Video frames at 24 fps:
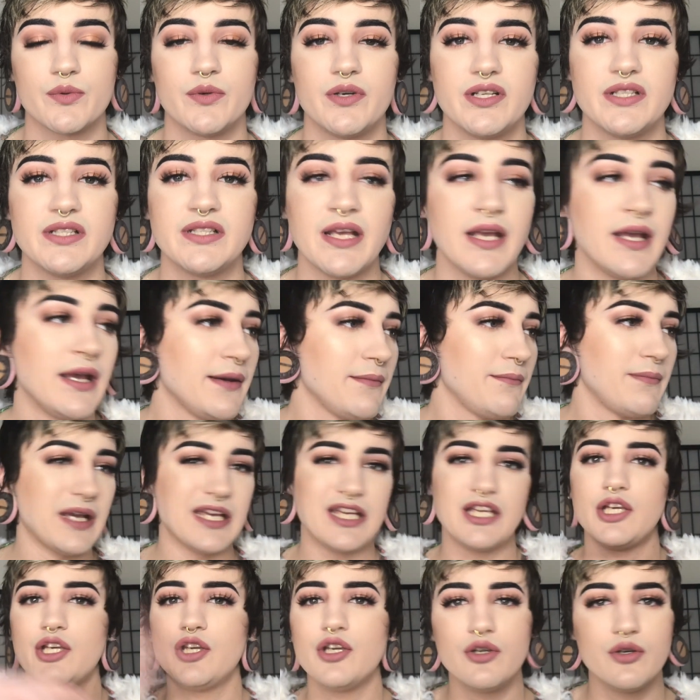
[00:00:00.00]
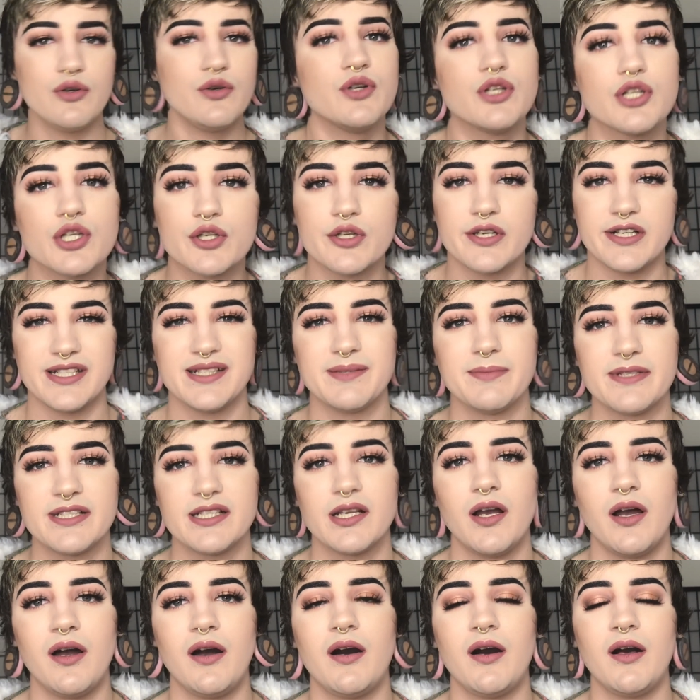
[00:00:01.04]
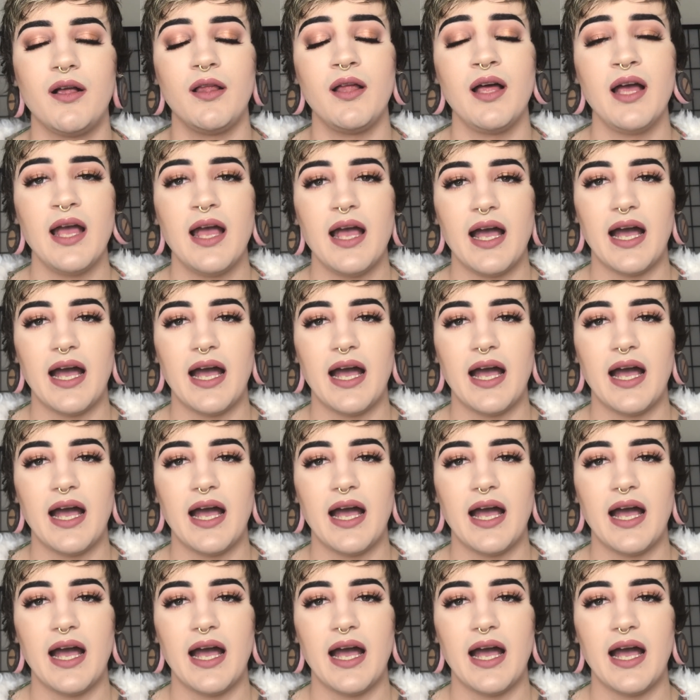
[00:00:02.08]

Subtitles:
was my huge Christmas haul.